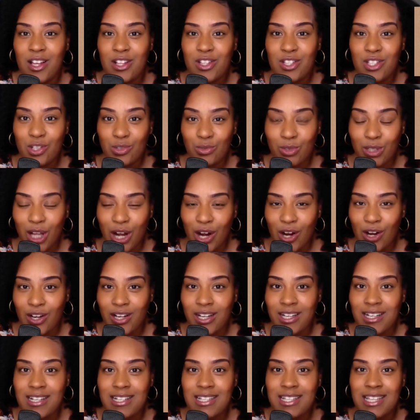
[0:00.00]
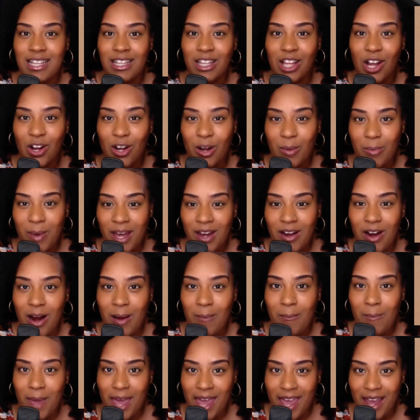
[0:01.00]
to learn us and learn about
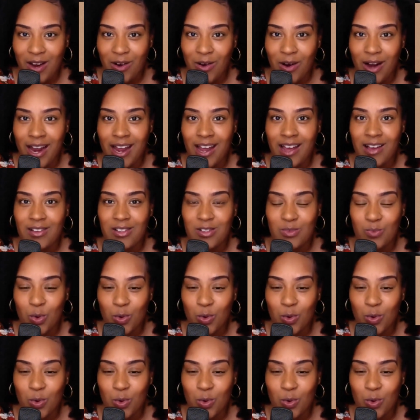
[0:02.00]
our backgrounds.